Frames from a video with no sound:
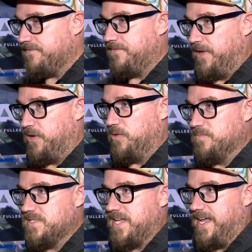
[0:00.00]
and
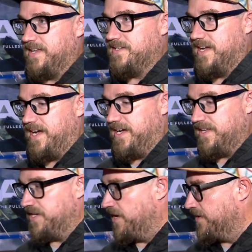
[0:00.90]
filmed, and
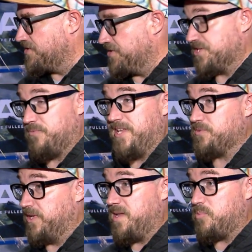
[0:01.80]
uh, you know it's just
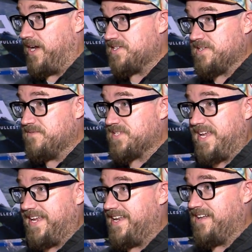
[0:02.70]
it's really impressive
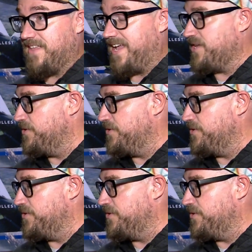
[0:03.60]
seeing it on that